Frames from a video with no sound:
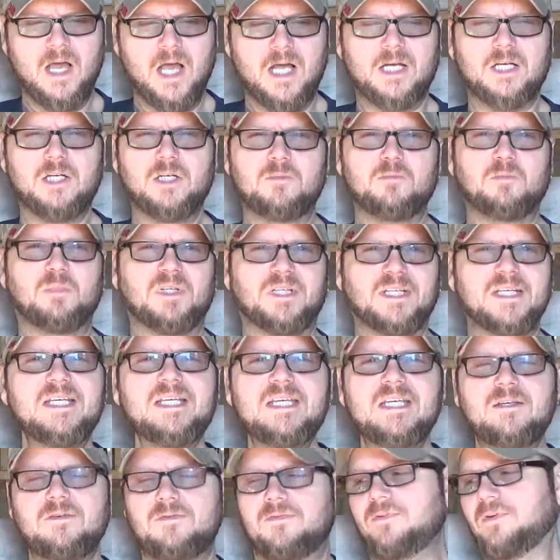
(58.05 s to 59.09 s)
I couldn't
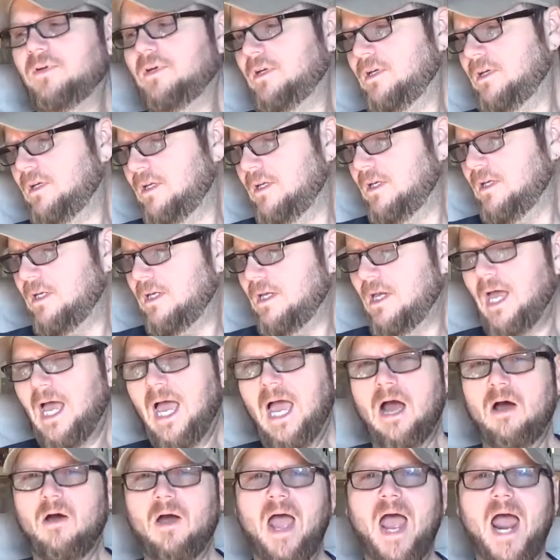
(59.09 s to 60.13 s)
believe
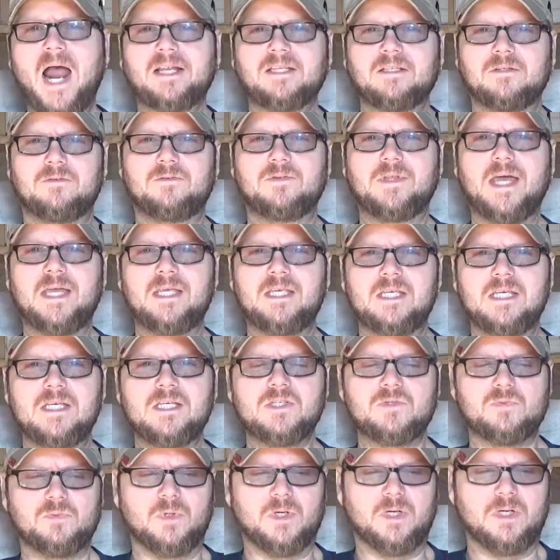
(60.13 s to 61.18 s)
how active that
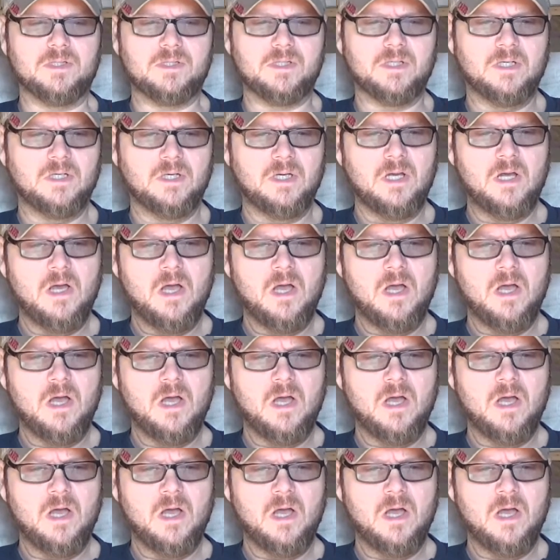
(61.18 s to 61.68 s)
yeast was.